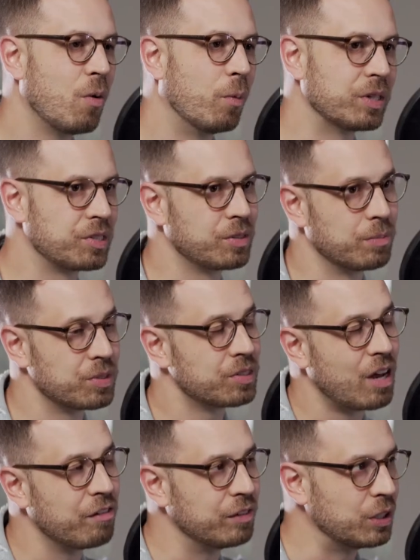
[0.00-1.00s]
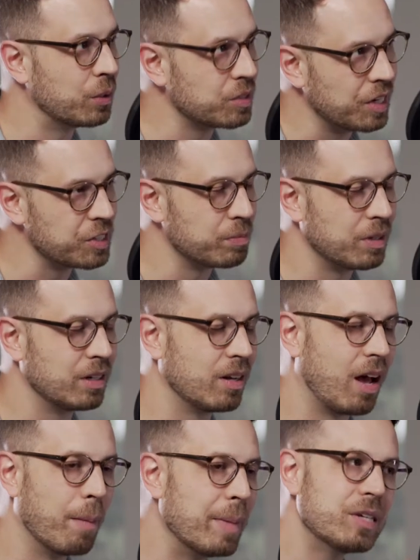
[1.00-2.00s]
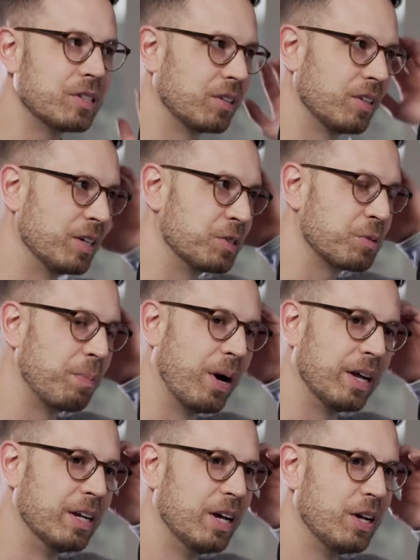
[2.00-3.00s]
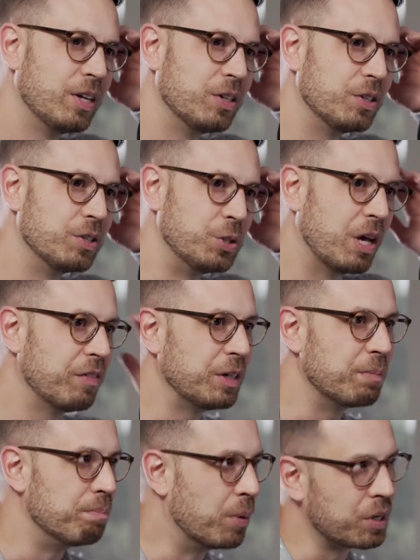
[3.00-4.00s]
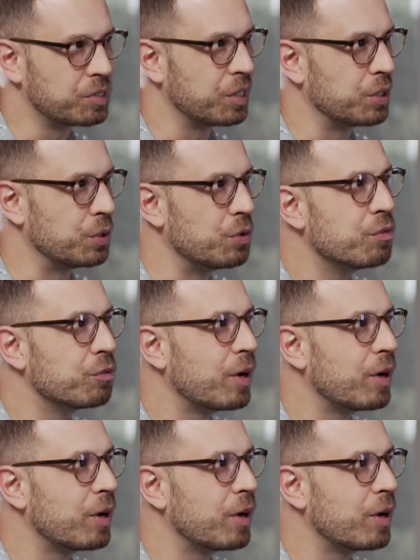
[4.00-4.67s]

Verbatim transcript: with some stuff in the Old Testament, amazing things. But do you have any books that you've